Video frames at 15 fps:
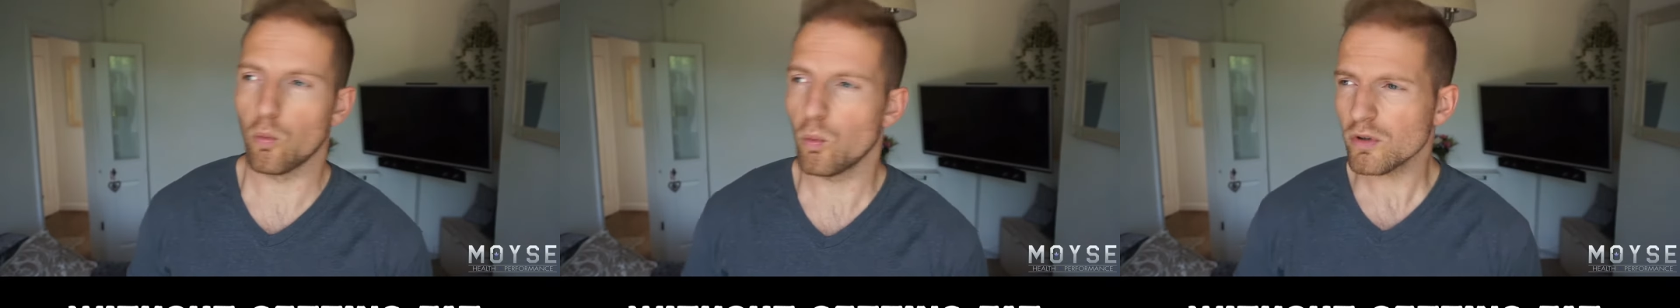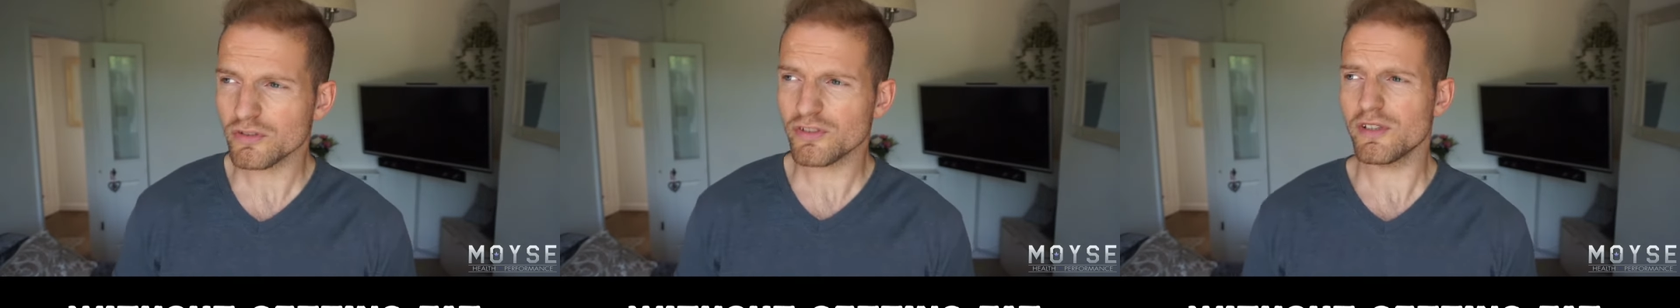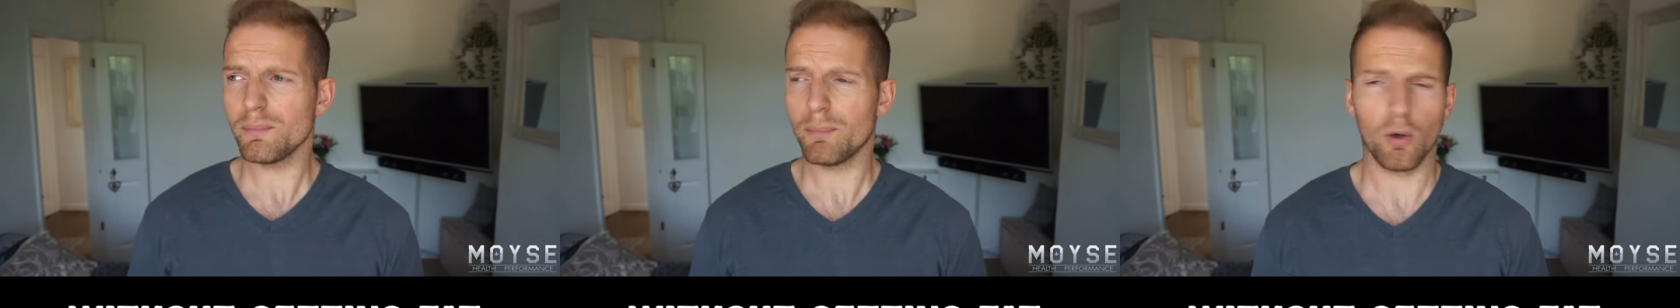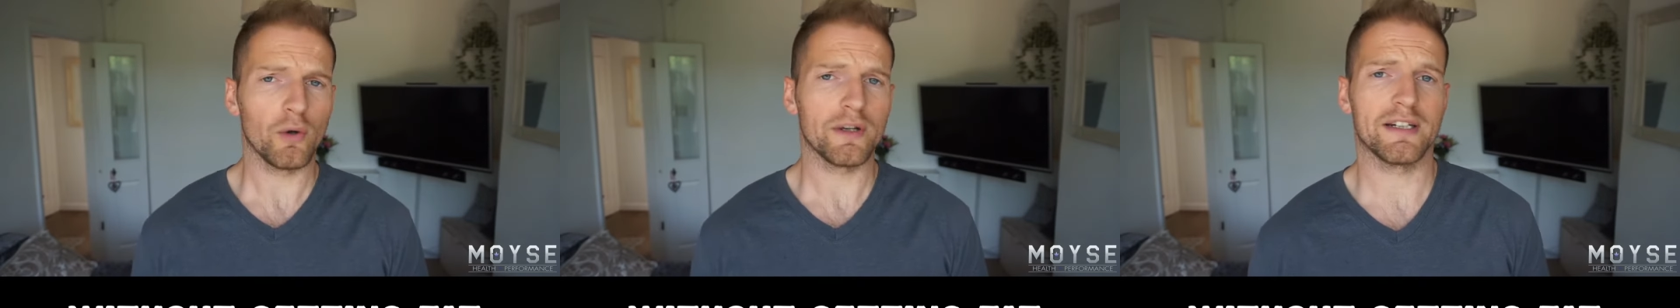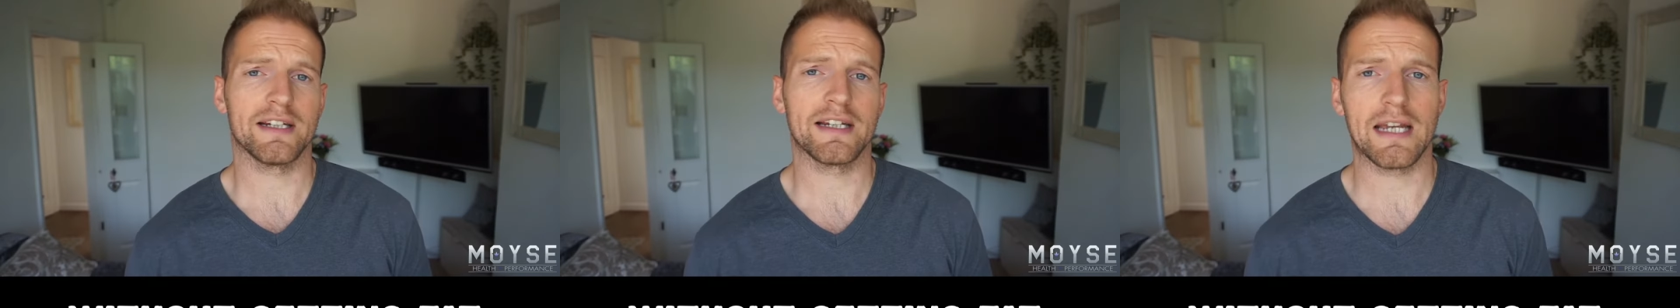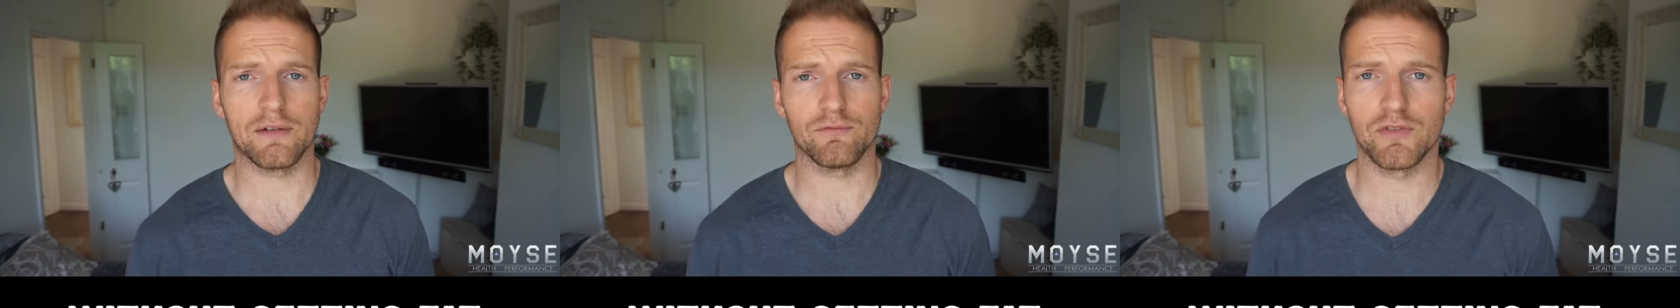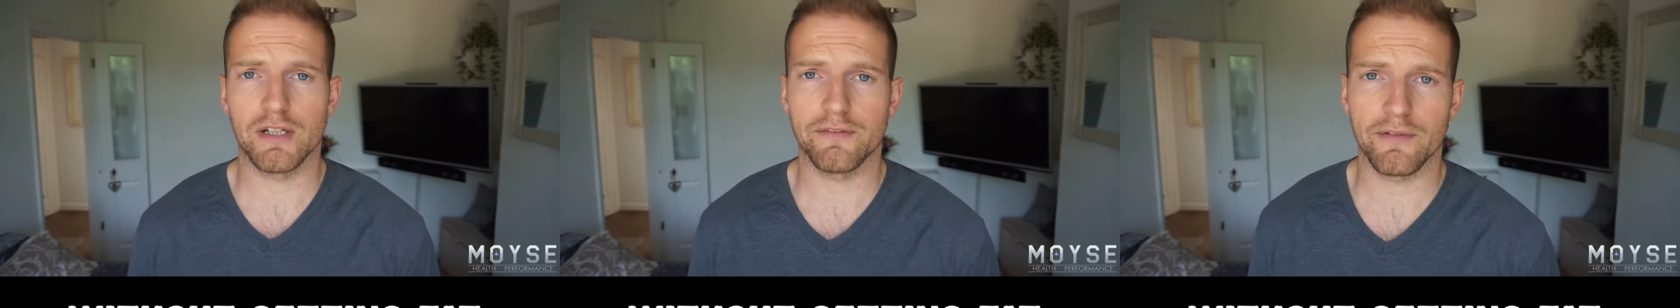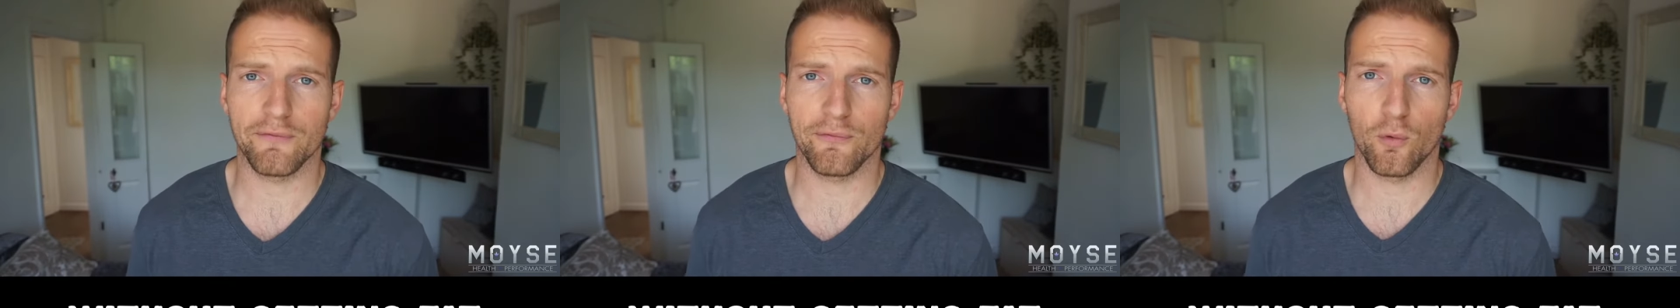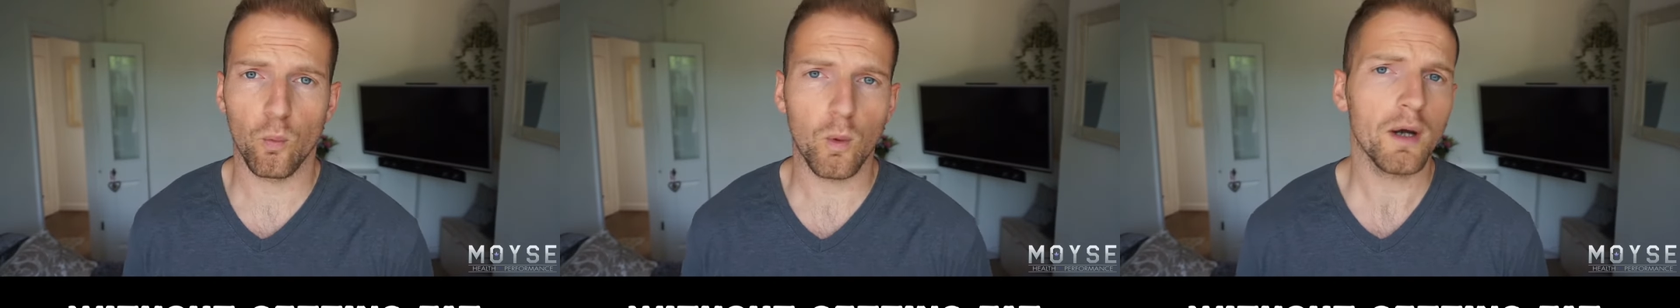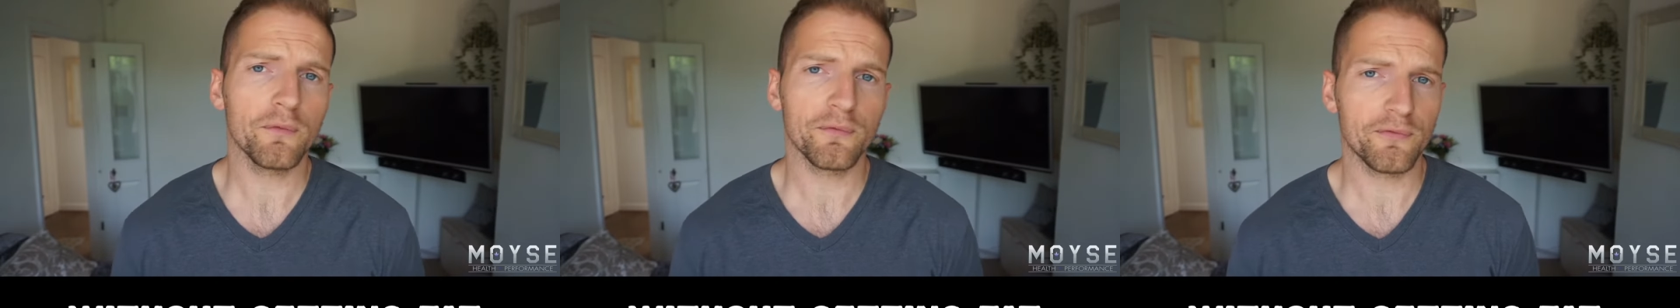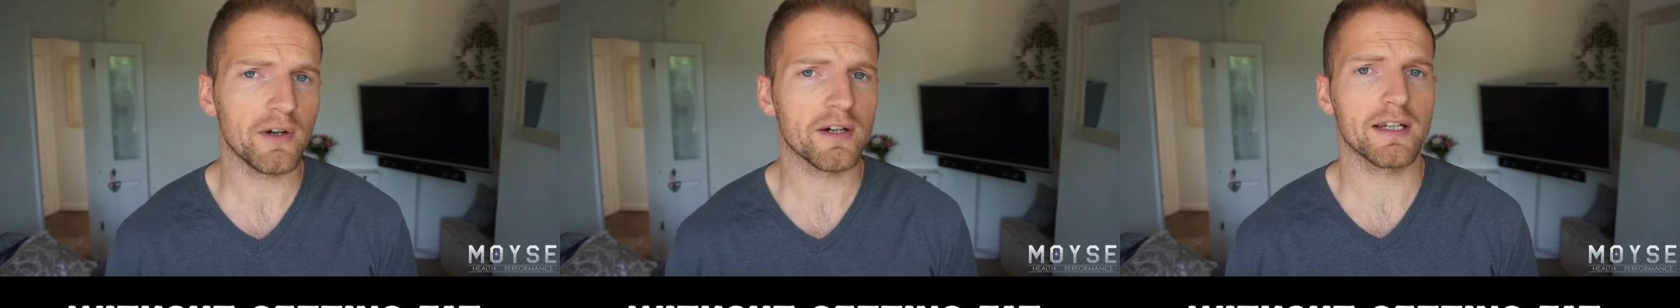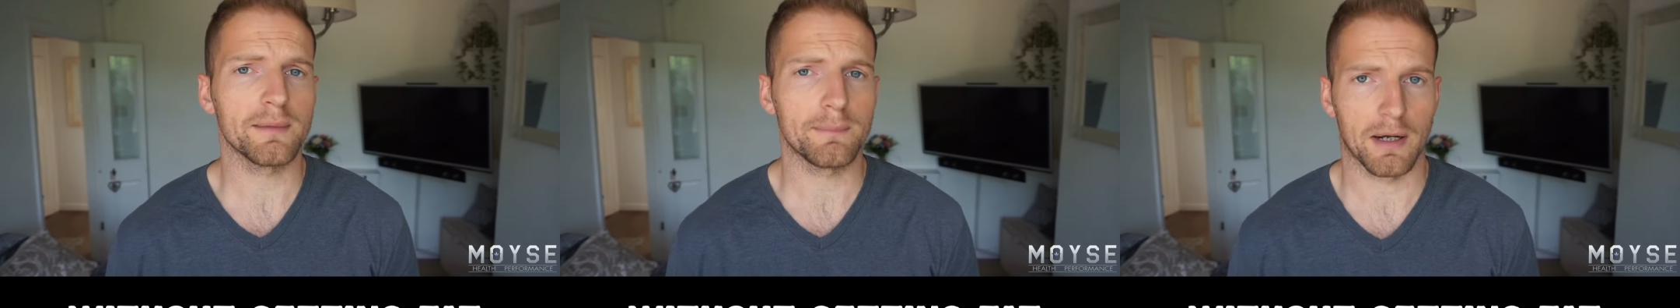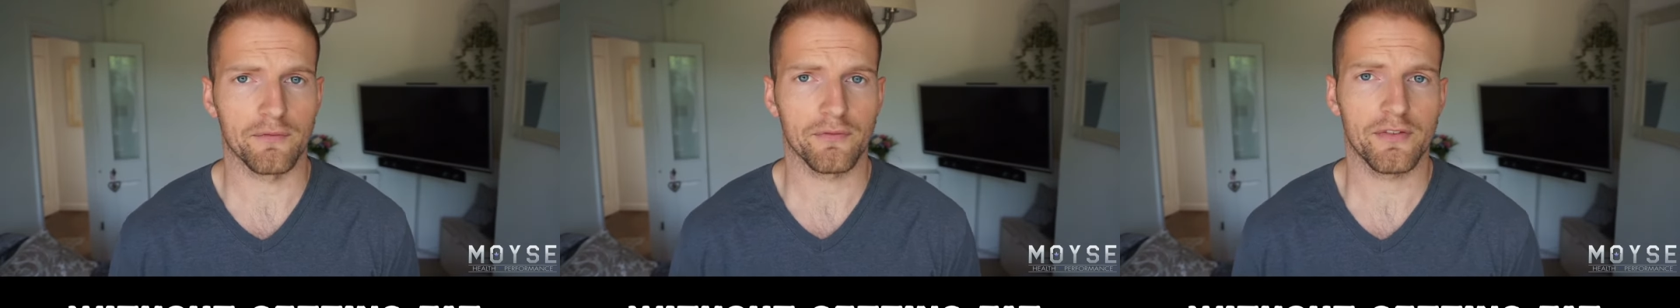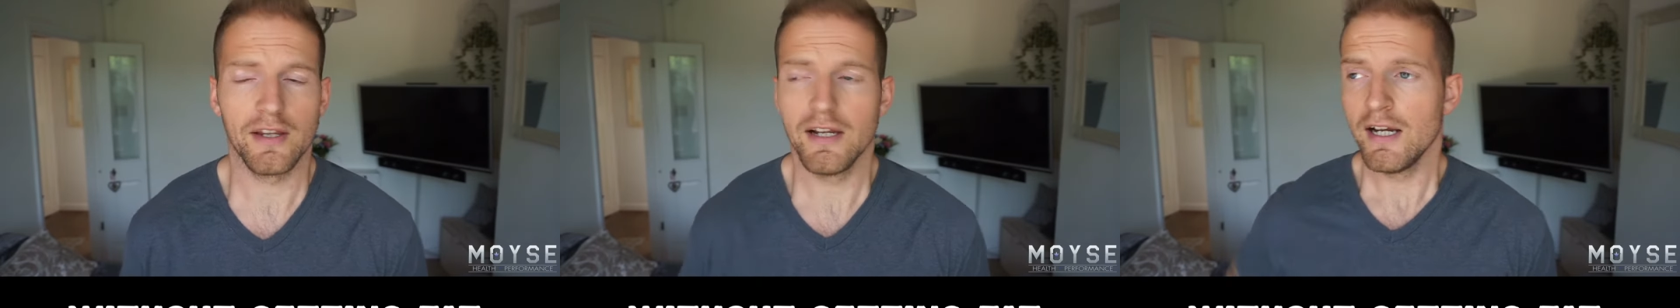What's the point in getting rid of it for one fucking month